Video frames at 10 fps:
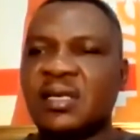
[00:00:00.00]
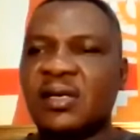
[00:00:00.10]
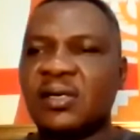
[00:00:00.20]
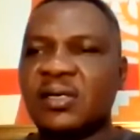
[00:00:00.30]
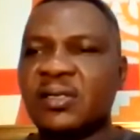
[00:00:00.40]
the
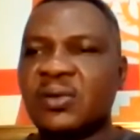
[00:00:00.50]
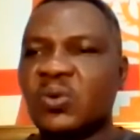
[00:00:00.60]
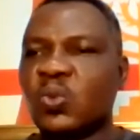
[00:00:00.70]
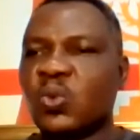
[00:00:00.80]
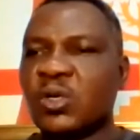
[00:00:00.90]
Lord
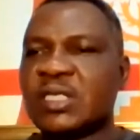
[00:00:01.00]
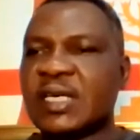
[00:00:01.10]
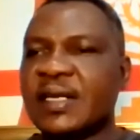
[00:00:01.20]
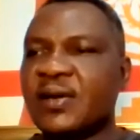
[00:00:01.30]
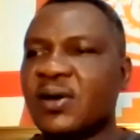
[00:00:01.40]

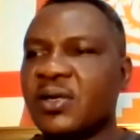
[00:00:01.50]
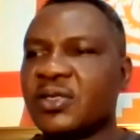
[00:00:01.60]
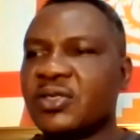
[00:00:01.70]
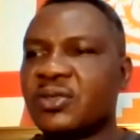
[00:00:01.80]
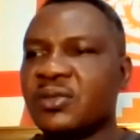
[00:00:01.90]
wanted
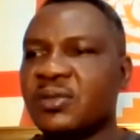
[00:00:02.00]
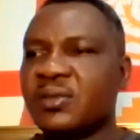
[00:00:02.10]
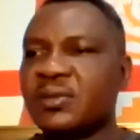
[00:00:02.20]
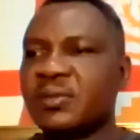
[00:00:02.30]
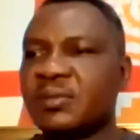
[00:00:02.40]
us to